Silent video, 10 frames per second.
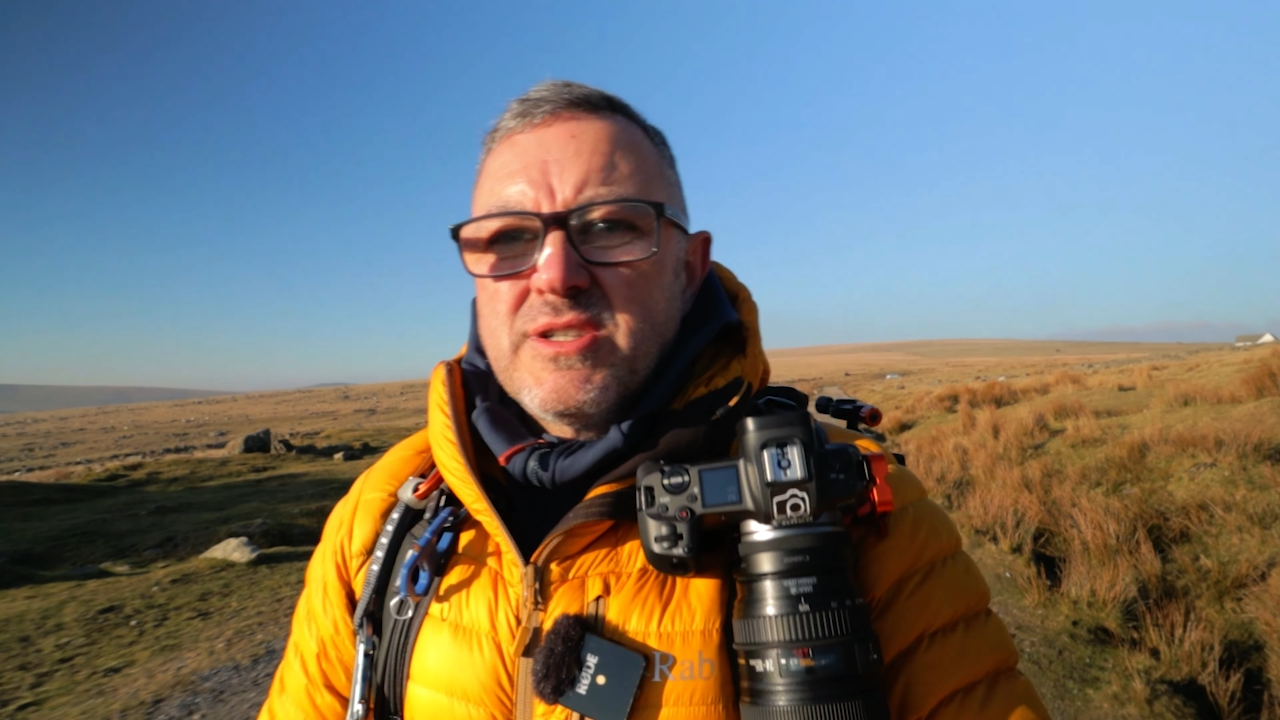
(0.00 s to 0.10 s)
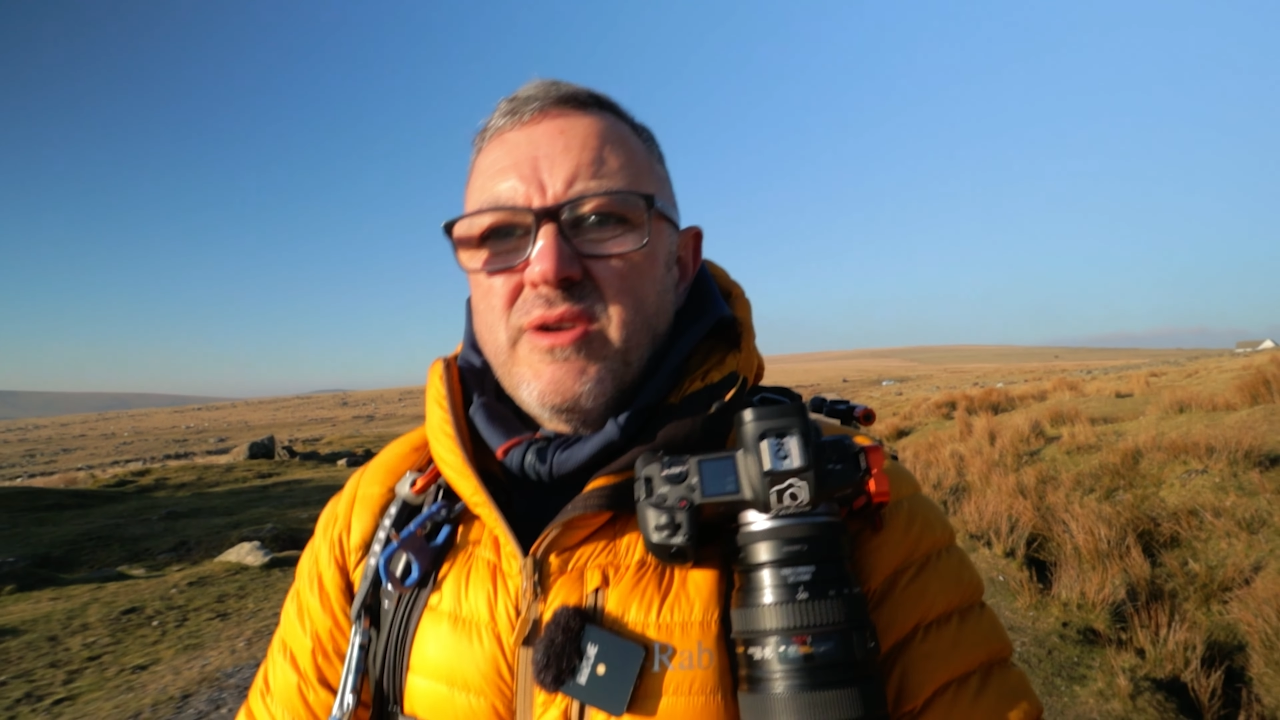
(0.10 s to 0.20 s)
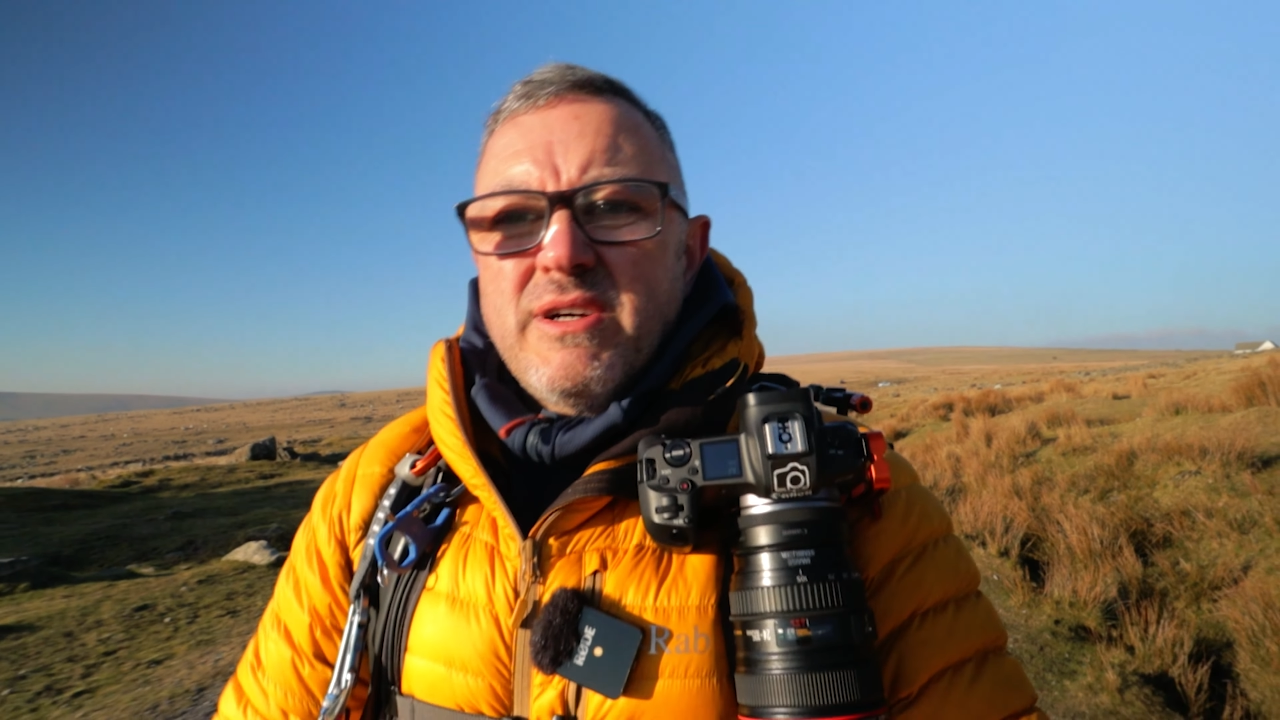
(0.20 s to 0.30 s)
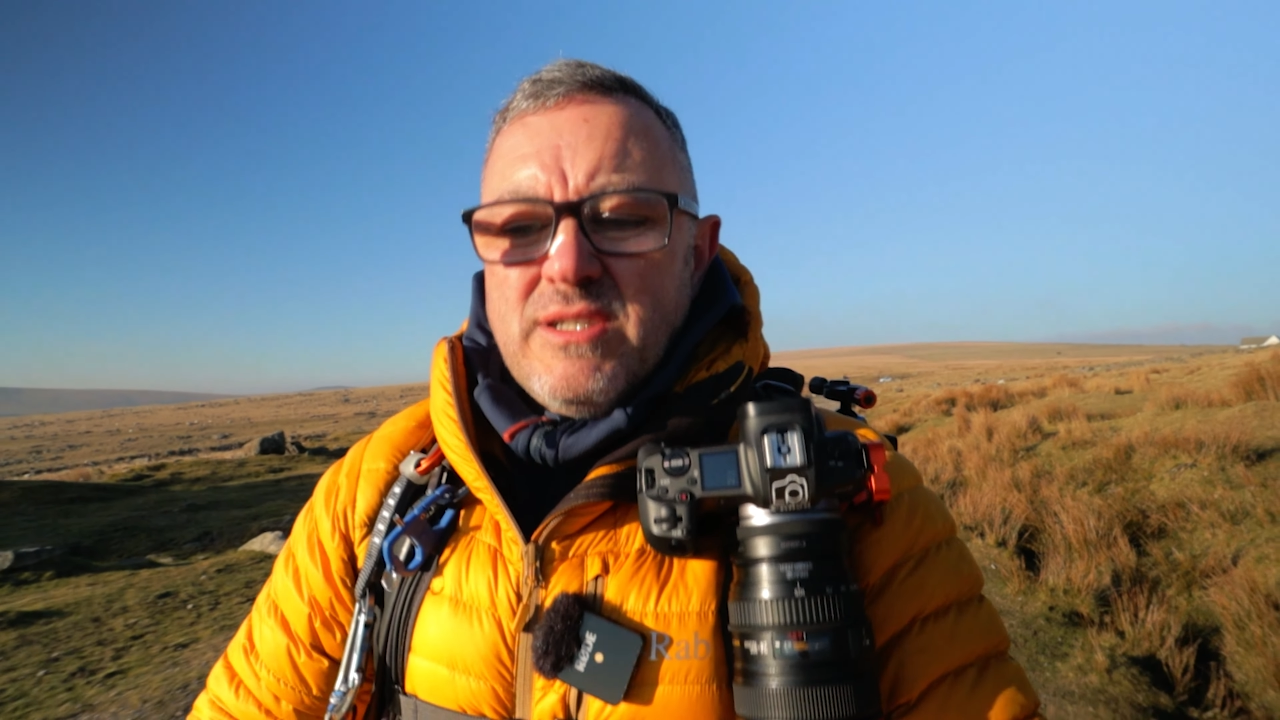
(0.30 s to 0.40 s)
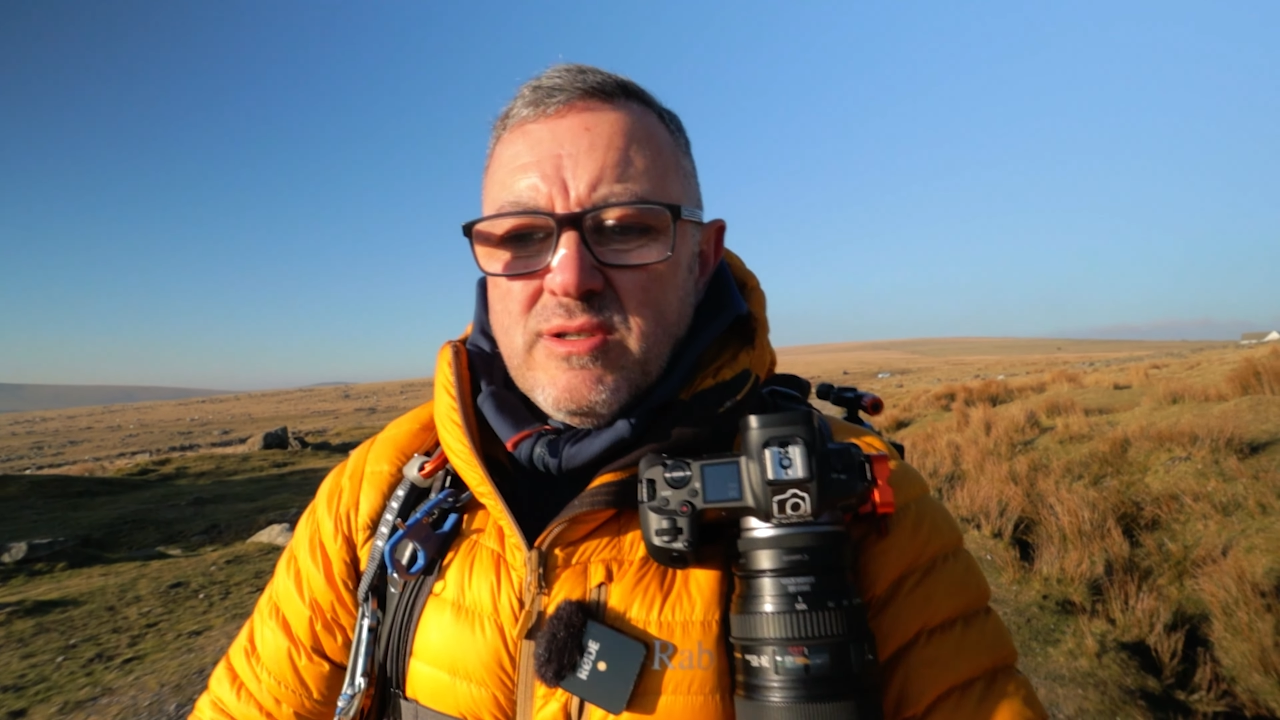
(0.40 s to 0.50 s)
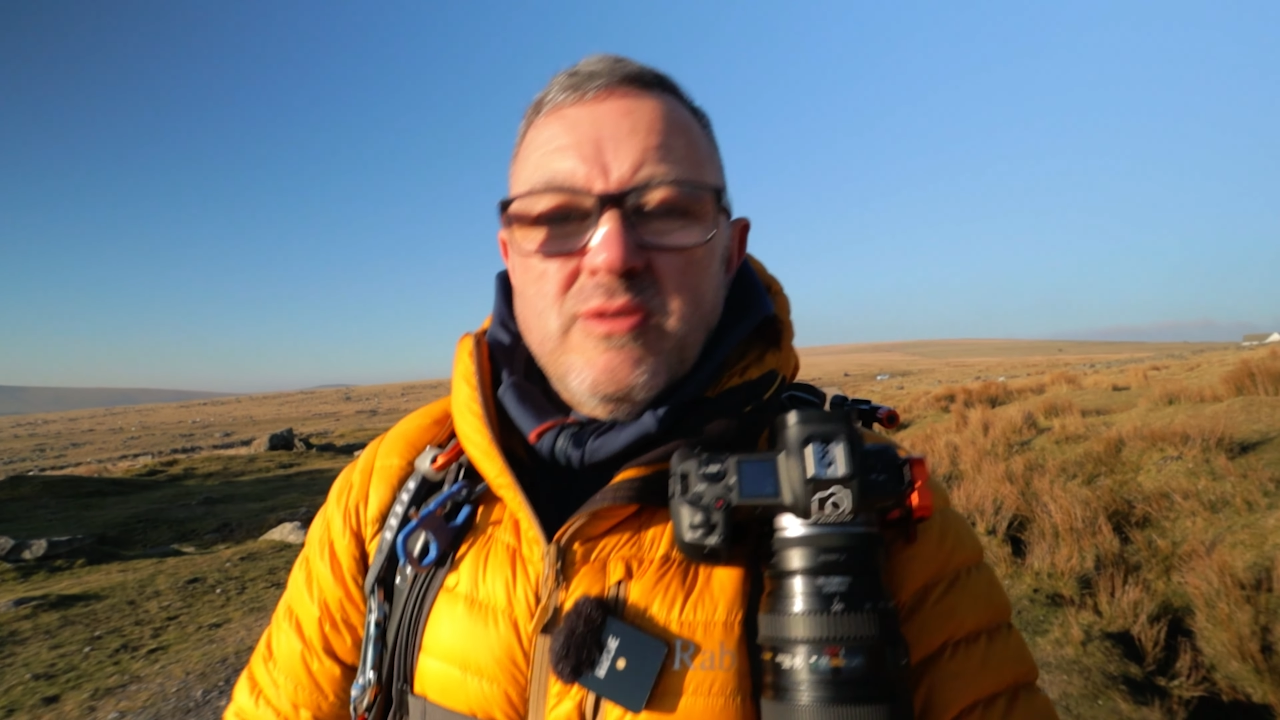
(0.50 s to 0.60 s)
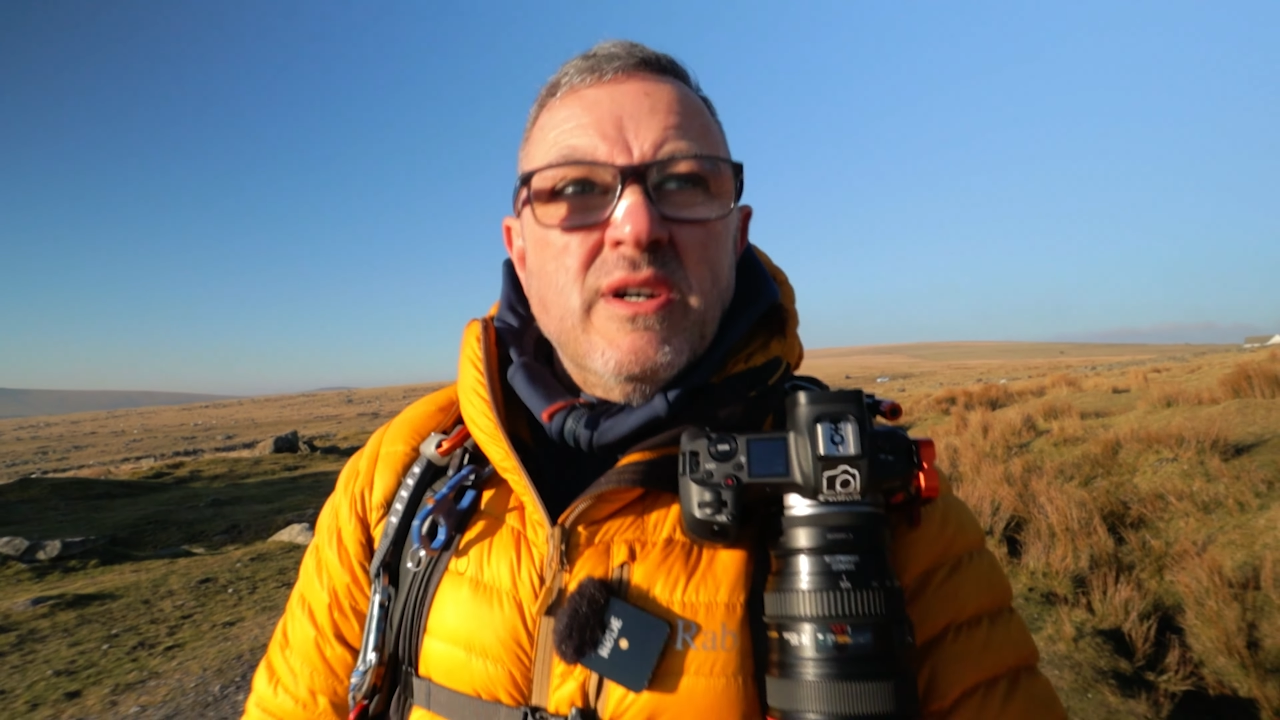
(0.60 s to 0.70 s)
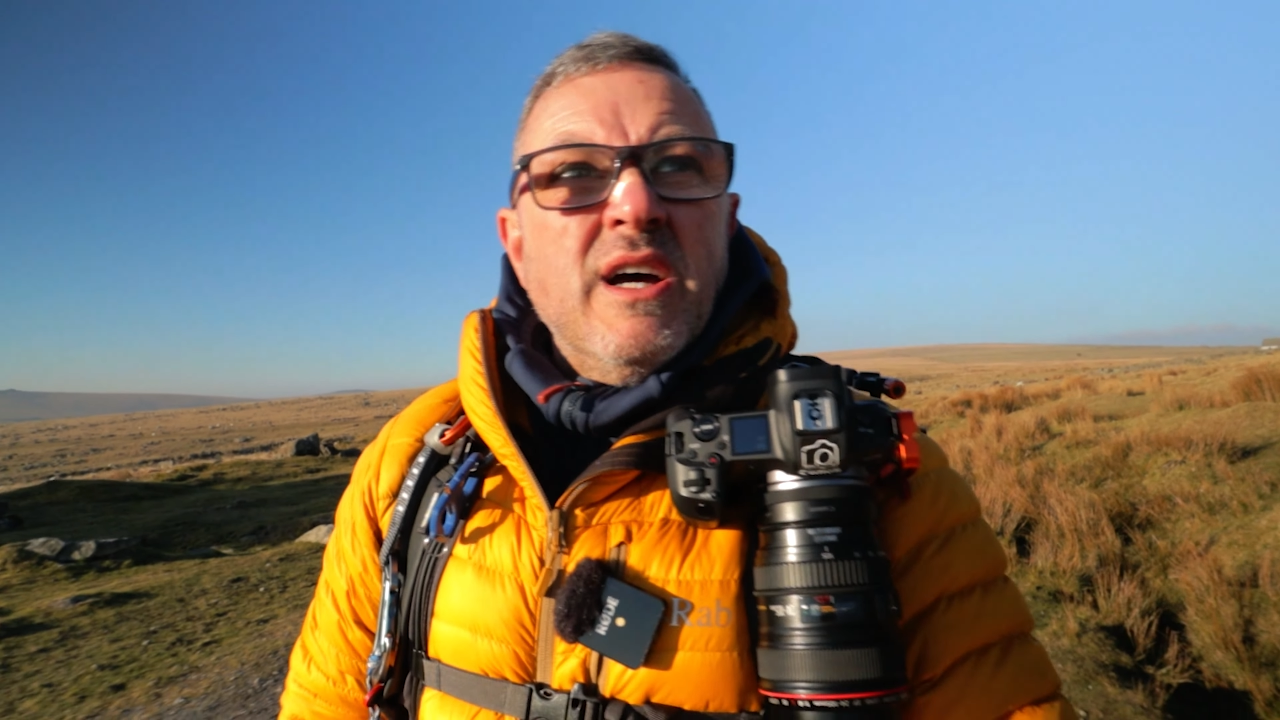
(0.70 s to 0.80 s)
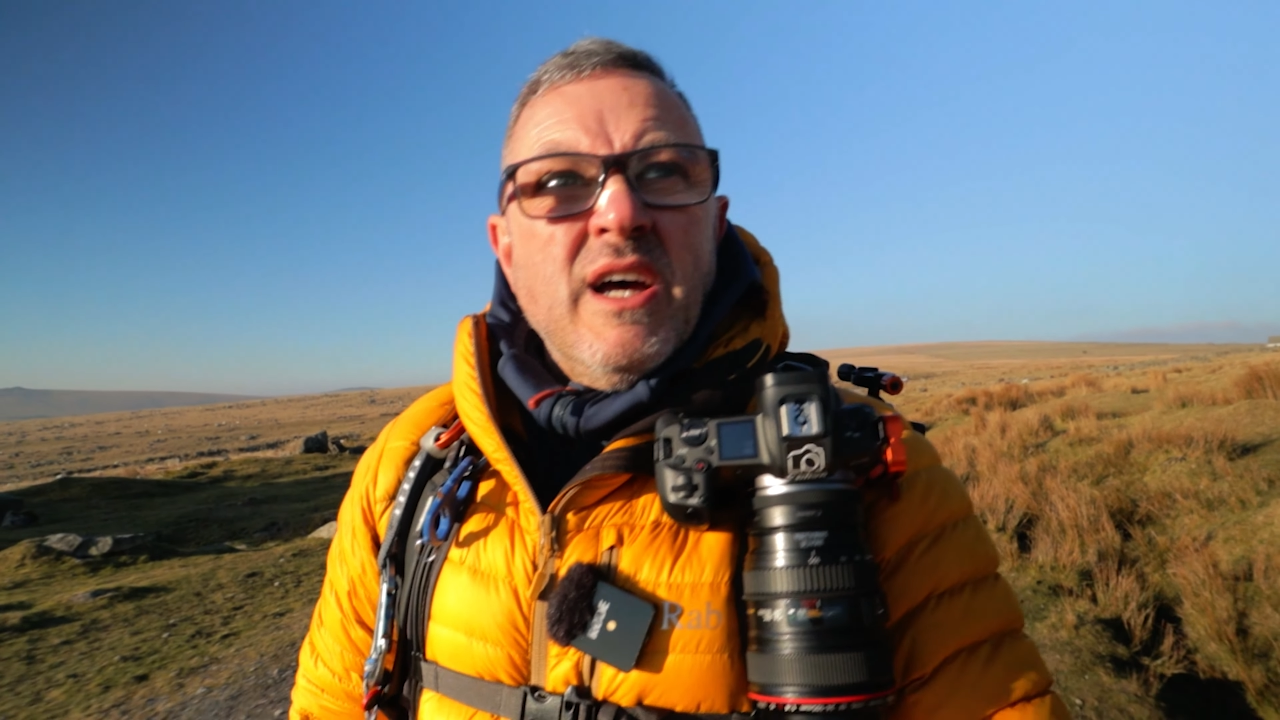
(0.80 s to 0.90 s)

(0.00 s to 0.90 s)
It's a nice little